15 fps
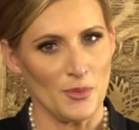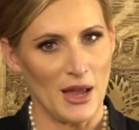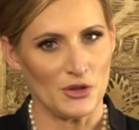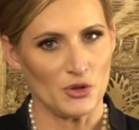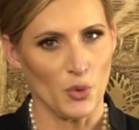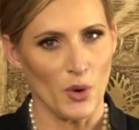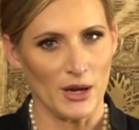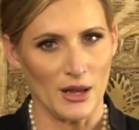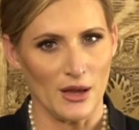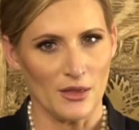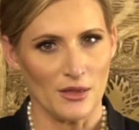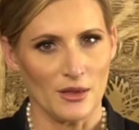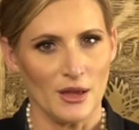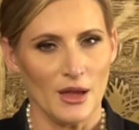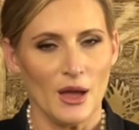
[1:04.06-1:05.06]
May 20th,
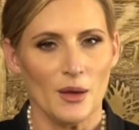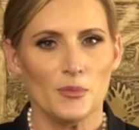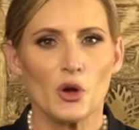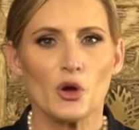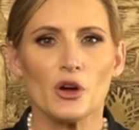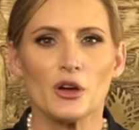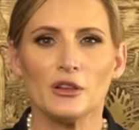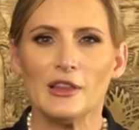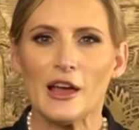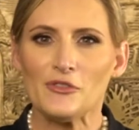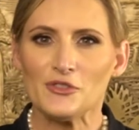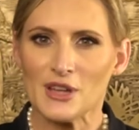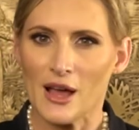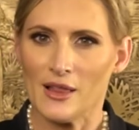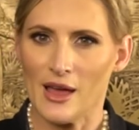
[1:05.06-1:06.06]
McCook
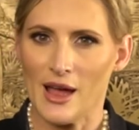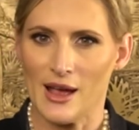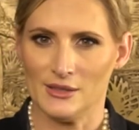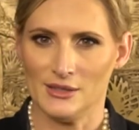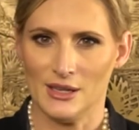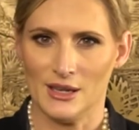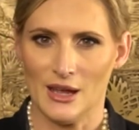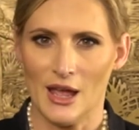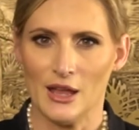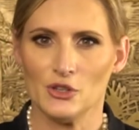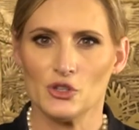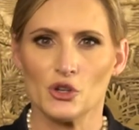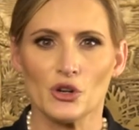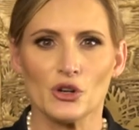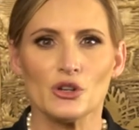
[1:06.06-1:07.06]
left Tallahassee and
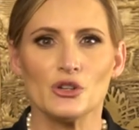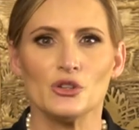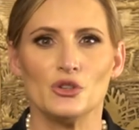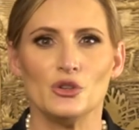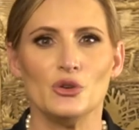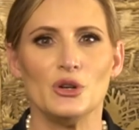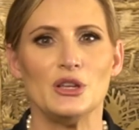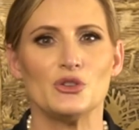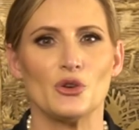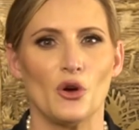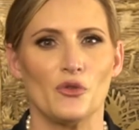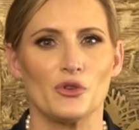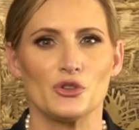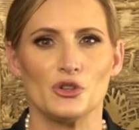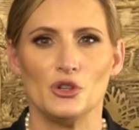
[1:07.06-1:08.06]
turned duties
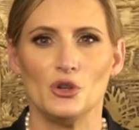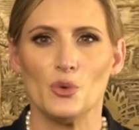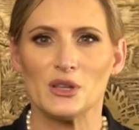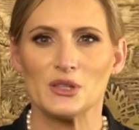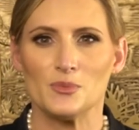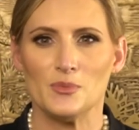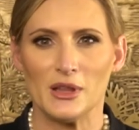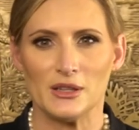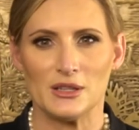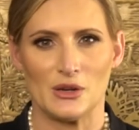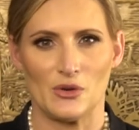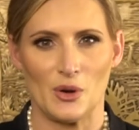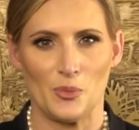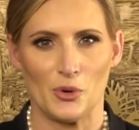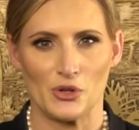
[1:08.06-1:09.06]
over to U.S.
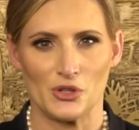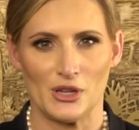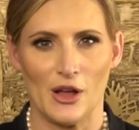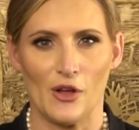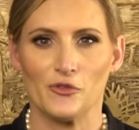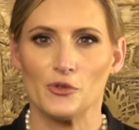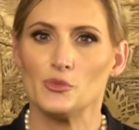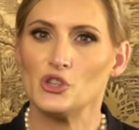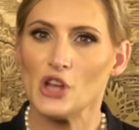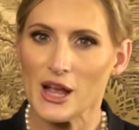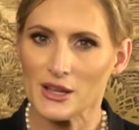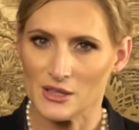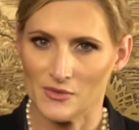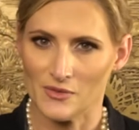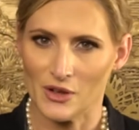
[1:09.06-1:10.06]
military personnel from
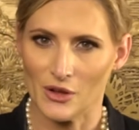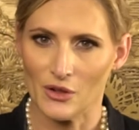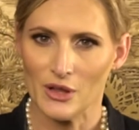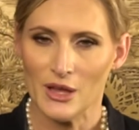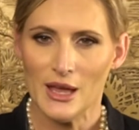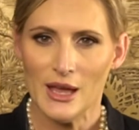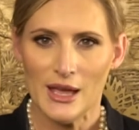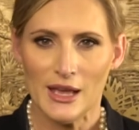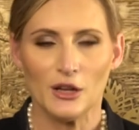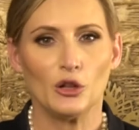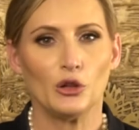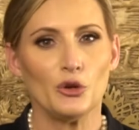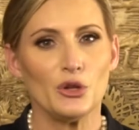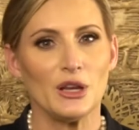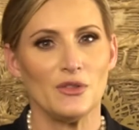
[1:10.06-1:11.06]
Jacksonville,
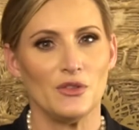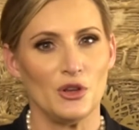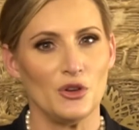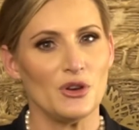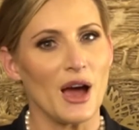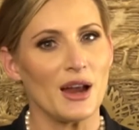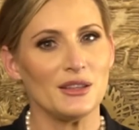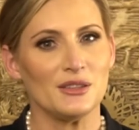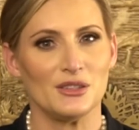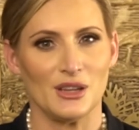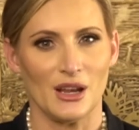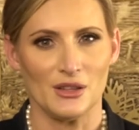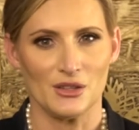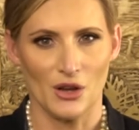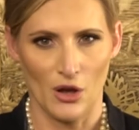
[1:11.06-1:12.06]
including the United
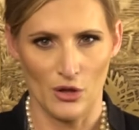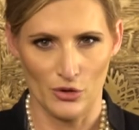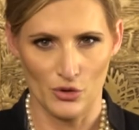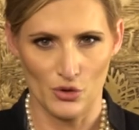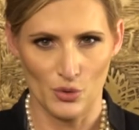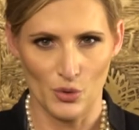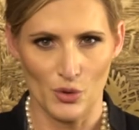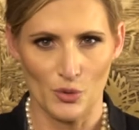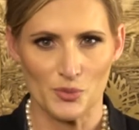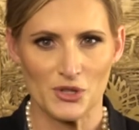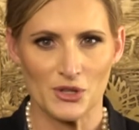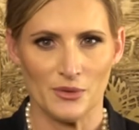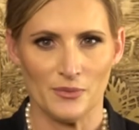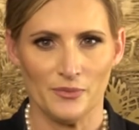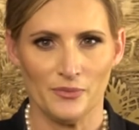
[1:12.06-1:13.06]
States Colored Troops.